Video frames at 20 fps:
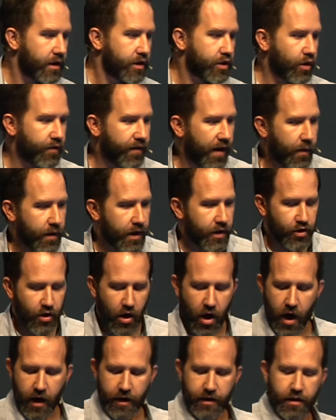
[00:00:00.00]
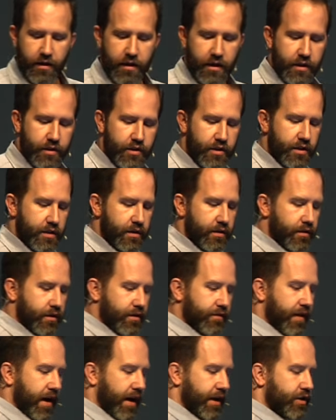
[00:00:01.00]
So if I want to talk to this
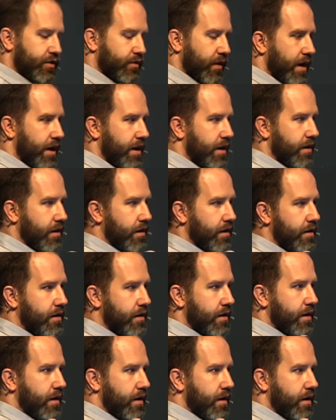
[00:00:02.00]
device right here,